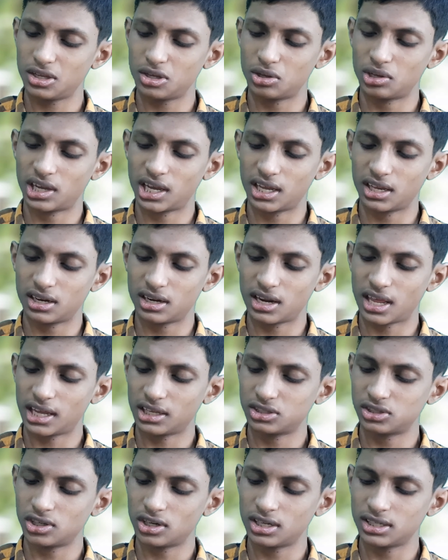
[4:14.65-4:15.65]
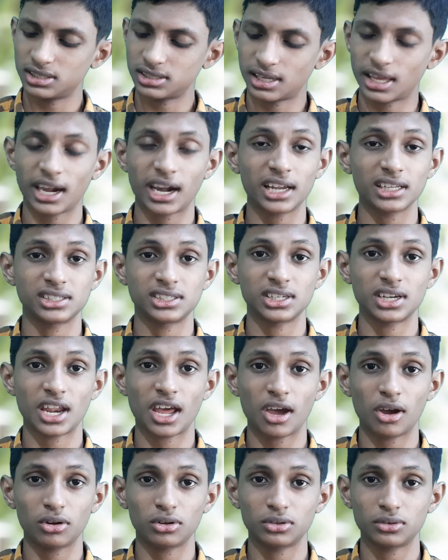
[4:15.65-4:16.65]
You can actually scratch it
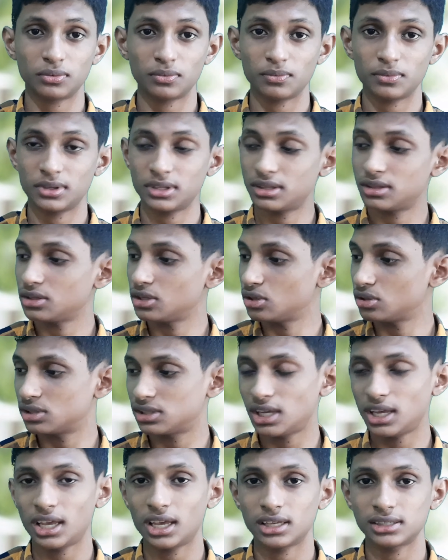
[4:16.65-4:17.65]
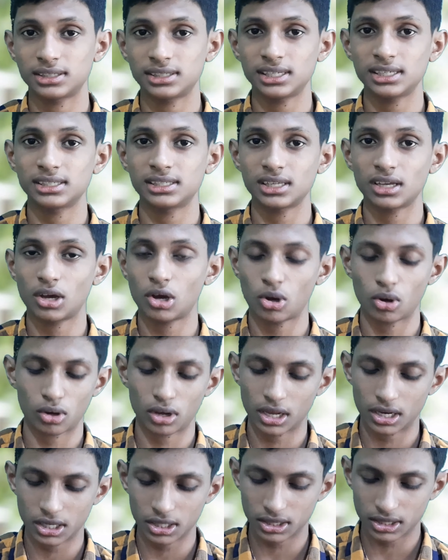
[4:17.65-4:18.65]
out with using a scissor or
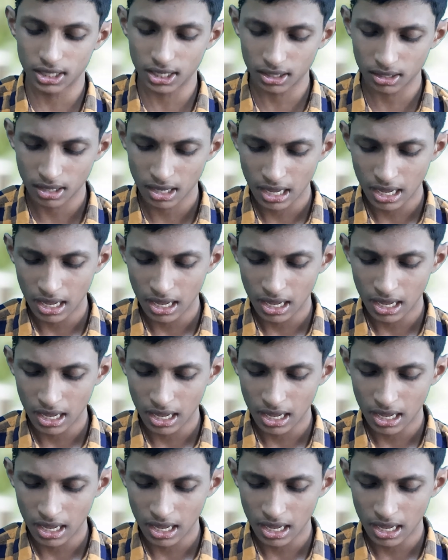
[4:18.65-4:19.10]
anything.